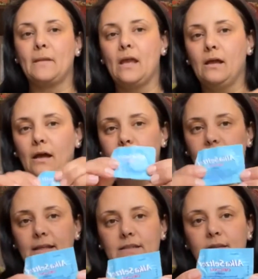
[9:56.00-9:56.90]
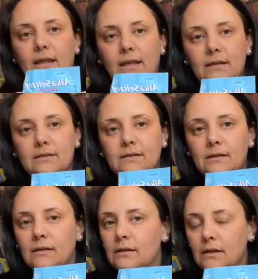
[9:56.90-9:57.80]
are these things,
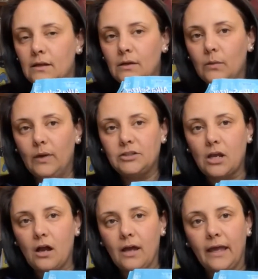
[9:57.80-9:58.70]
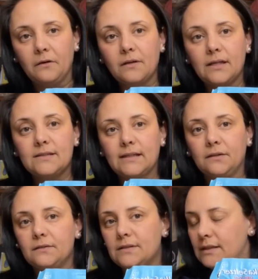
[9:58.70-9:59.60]
which are Alka
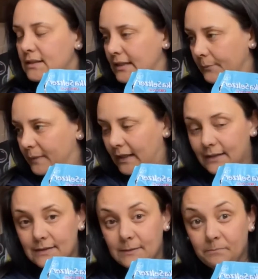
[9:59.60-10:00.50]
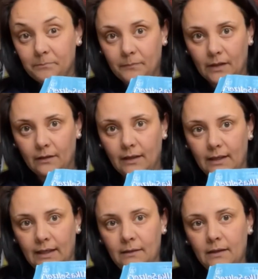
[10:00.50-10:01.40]
seltzer tablets.
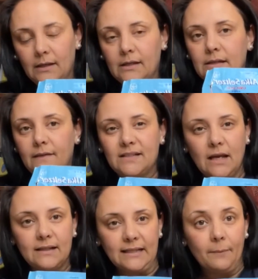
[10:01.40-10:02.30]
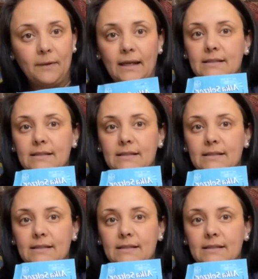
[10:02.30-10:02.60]
Okay, now these are tablets,